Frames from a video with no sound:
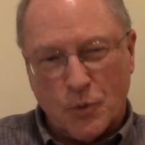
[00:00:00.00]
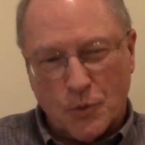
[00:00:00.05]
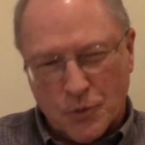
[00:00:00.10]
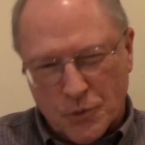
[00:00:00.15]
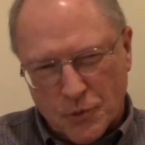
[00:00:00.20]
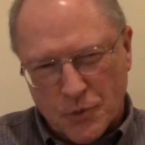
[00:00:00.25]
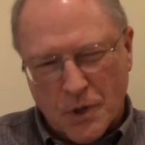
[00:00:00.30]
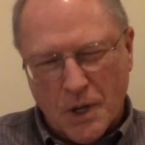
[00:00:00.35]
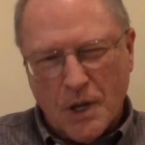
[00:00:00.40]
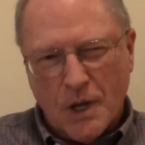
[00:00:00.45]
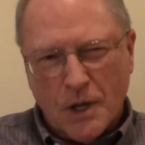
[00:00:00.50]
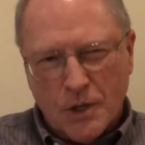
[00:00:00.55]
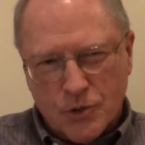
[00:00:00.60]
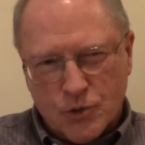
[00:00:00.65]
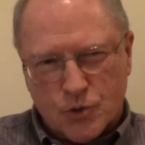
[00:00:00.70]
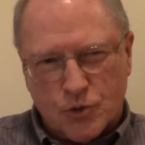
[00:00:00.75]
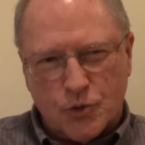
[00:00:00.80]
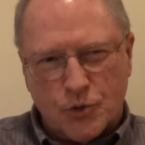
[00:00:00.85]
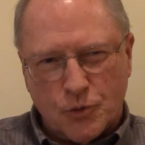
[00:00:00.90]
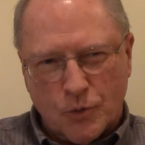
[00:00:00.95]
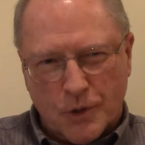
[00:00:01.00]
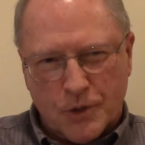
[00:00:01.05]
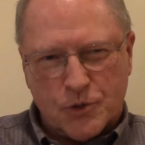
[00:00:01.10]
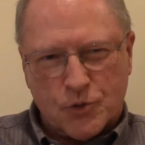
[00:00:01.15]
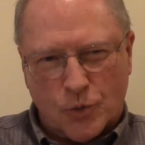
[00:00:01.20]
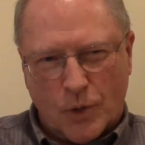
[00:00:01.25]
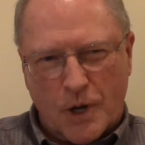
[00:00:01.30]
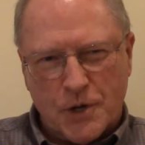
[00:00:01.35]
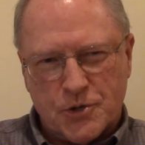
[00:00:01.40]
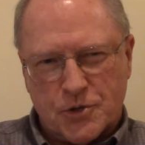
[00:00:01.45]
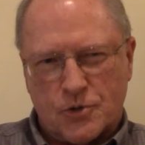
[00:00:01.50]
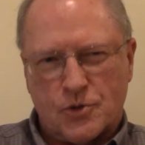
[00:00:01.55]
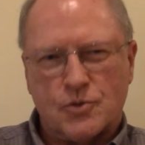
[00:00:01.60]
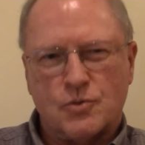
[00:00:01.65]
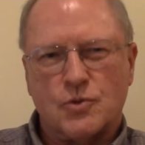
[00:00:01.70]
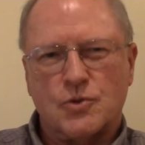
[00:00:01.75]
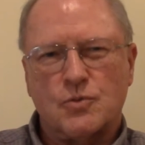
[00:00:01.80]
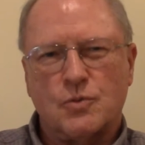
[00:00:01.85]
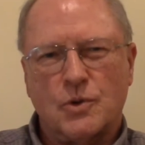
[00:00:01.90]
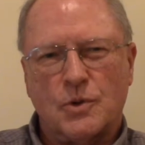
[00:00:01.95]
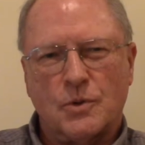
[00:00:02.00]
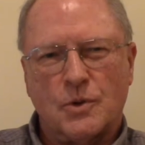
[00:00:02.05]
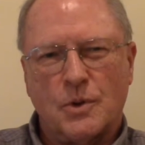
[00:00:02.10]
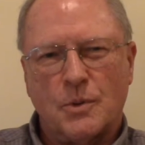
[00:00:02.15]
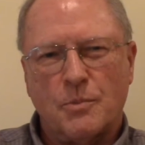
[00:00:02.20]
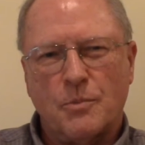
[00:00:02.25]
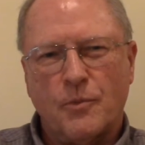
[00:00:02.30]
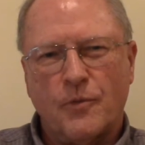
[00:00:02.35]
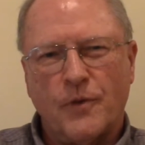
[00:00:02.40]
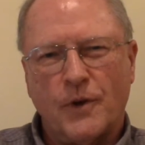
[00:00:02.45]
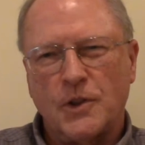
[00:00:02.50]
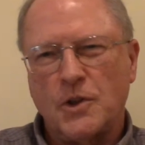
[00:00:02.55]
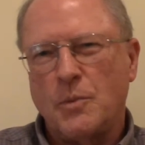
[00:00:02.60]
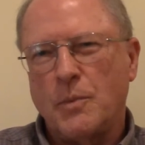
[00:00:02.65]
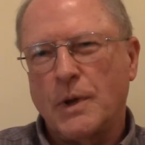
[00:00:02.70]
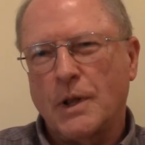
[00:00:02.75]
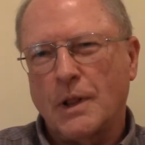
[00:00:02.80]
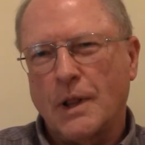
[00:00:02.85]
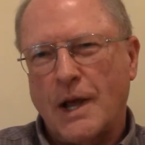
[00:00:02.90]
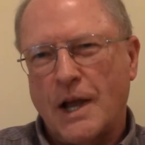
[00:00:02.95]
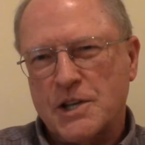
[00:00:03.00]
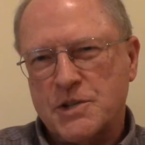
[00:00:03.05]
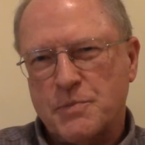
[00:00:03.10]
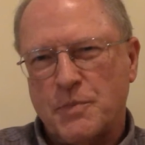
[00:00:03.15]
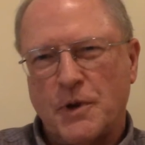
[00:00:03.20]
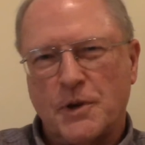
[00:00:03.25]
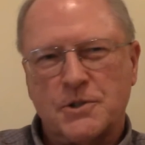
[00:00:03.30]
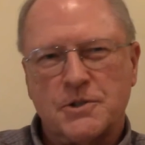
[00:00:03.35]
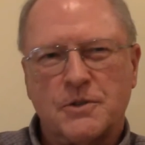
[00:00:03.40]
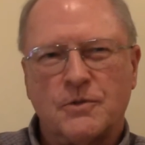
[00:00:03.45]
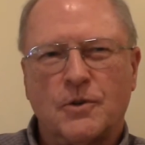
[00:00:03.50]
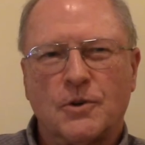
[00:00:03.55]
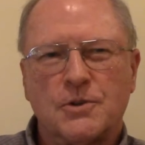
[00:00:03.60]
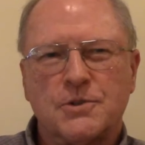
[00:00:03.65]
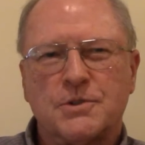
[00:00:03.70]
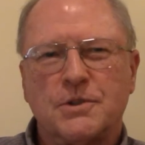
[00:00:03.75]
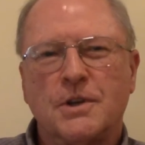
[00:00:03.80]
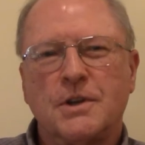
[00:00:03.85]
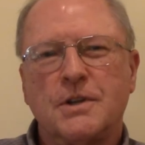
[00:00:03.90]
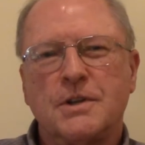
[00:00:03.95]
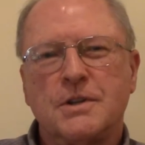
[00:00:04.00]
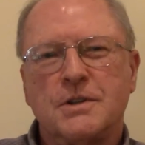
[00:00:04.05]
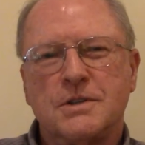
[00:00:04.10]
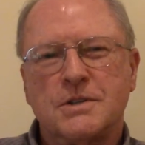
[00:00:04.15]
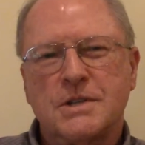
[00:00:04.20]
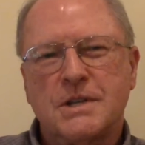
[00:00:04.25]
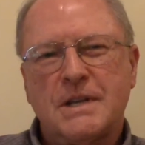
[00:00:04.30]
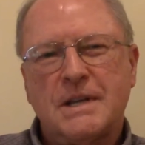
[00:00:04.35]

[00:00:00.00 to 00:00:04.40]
We were doing tracers was one of the fundamental aspects of our studies.